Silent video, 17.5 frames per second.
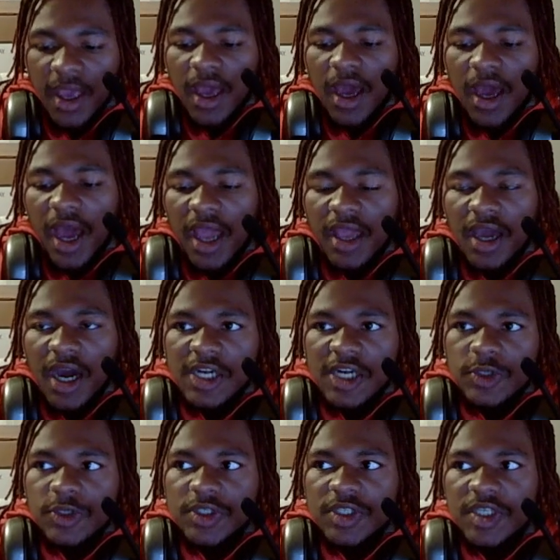I
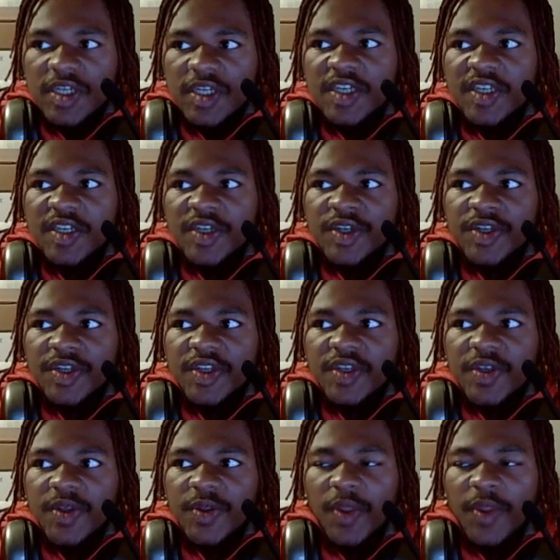understood
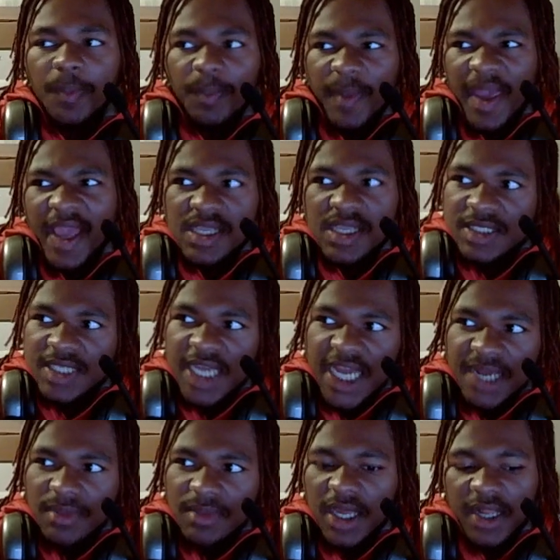the main
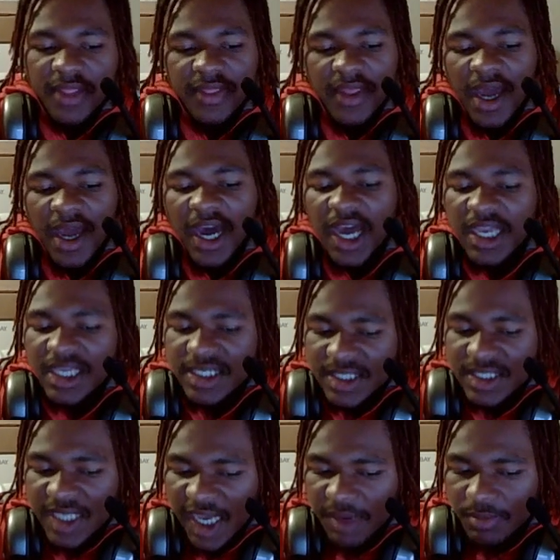timeline and the highest
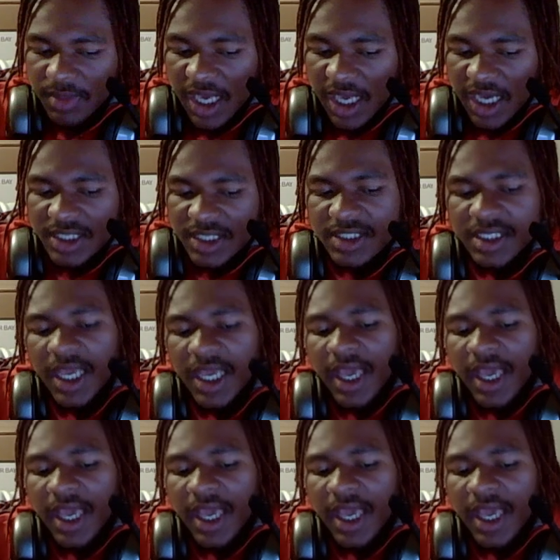timelines.